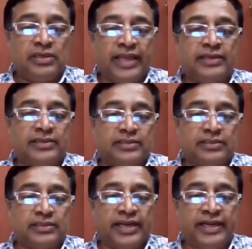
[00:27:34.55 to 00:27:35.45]
like
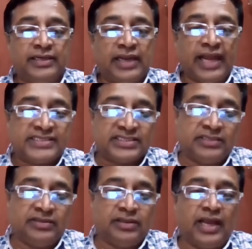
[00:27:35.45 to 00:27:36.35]
get a
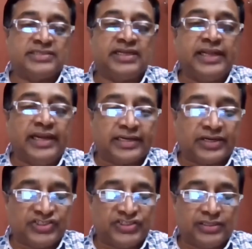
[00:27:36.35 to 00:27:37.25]
license as an
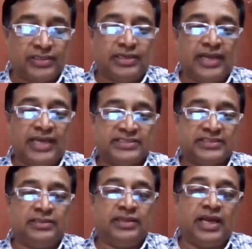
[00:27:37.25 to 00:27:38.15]
electrician,
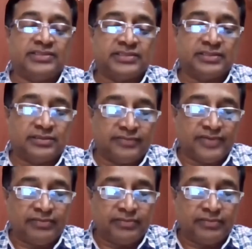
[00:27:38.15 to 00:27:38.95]
license as a